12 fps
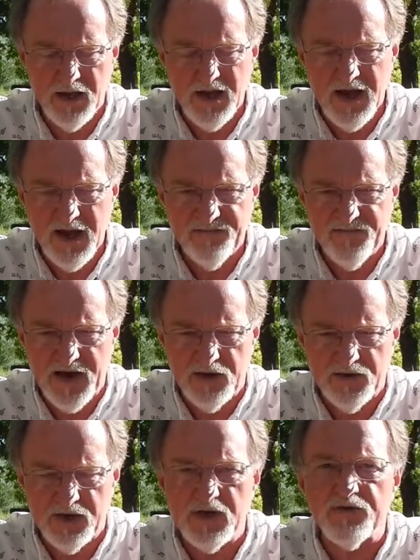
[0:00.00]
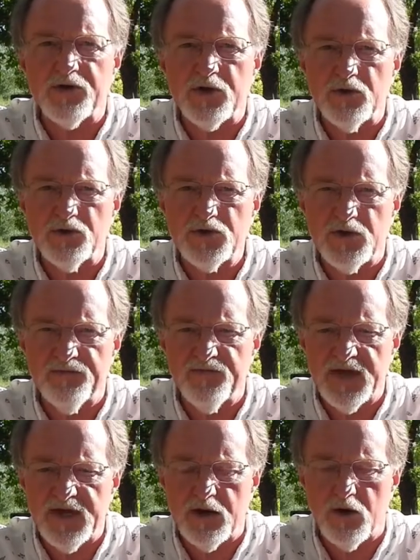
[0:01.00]
I found another YouTube
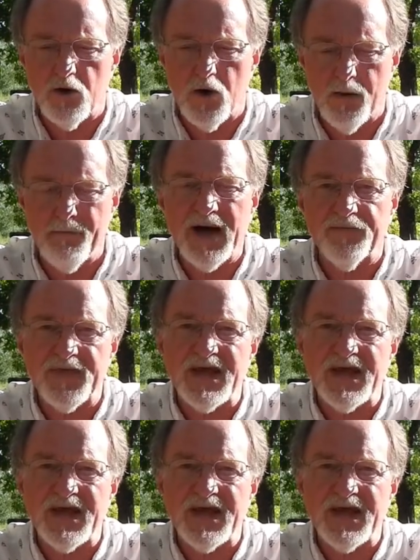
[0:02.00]
video about